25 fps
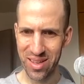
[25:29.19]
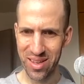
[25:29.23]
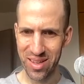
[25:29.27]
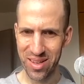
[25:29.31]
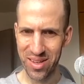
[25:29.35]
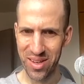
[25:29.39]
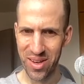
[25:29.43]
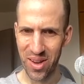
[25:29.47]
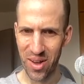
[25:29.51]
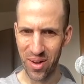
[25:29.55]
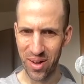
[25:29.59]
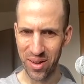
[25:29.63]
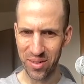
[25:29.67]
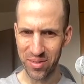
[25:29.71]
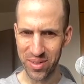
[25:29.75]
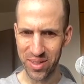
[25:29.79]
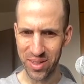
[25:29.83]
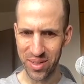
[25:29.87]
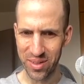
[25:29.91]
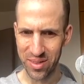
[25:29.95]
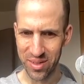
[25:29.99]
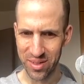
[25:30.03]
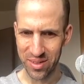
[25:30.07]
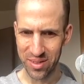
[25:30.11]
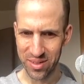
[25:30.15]
No, I've
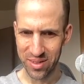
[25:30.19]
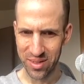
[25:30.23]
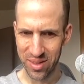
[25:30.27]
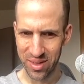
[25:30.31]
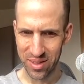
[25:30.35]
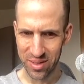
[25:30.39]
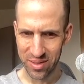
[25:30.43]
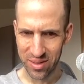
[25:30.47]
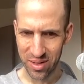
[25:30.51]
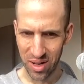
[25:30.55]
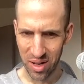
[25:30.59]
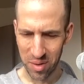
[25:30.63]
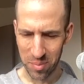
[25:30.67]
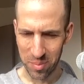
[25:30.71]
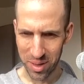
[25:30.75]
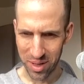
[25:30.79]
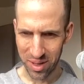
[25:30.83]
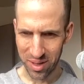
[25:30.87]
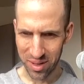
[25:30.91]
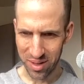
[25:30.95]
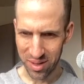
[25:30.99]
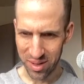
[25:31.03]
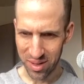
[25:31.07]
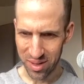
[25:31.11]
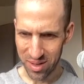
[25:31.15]
seen this this comic.